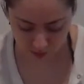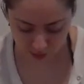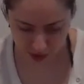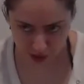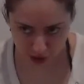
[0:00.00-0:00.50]

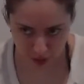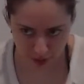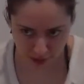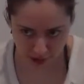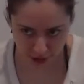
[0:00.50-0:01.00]
I don't know. I'm
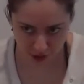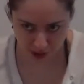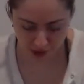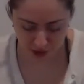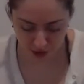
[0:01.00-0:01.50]
almost like, should I
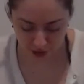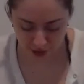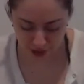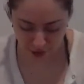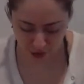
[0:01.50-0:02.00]
start it
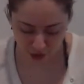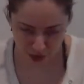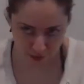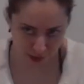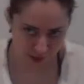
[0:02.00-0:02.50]
now or should I
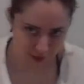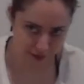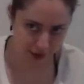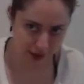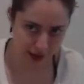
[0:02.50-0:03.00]
wait
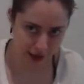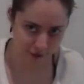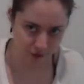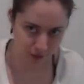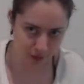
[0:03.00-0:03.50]
till I like
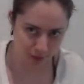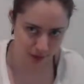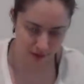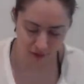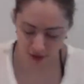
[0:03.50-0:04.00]
flip the
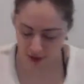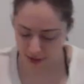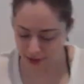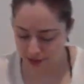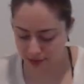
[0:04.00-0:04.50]
beet
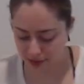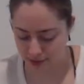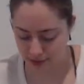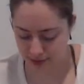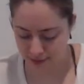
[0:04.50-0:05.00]
fries?
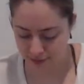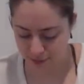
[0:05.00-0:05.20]
Because